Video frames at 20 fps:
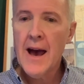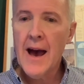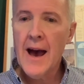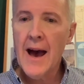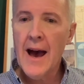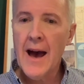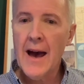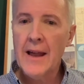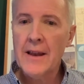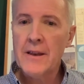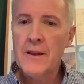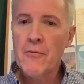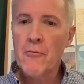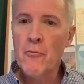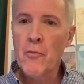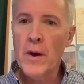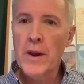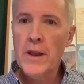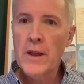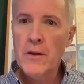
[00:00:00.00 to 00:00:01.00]
and
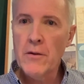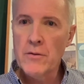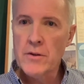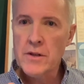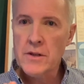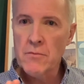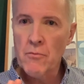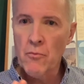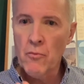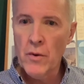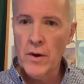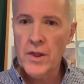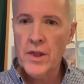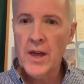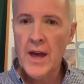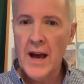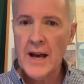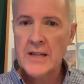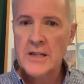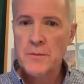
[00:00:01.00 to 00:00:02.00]
when he used them with
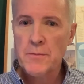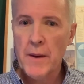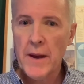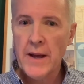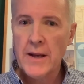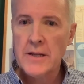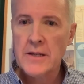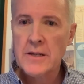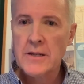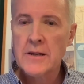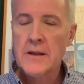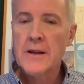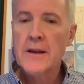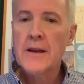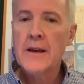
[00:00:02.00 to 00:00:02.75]
the aspects,